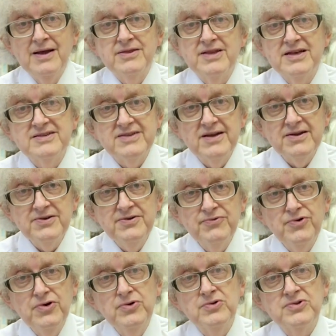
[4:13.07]
There are certain
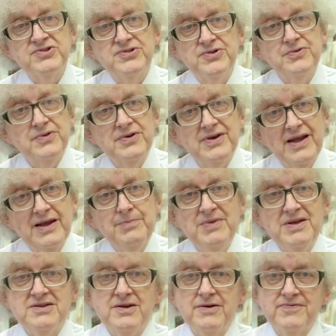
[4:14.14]
rules, you can name
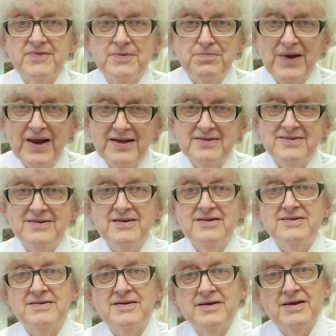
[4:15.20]
it after
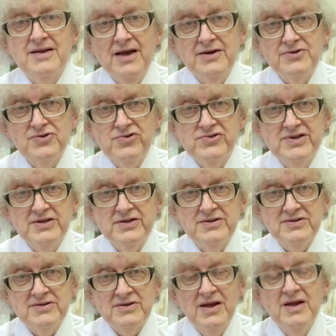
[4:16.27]
places,
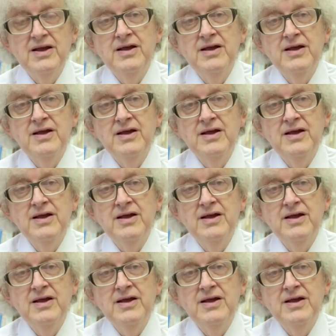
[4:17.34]
countries,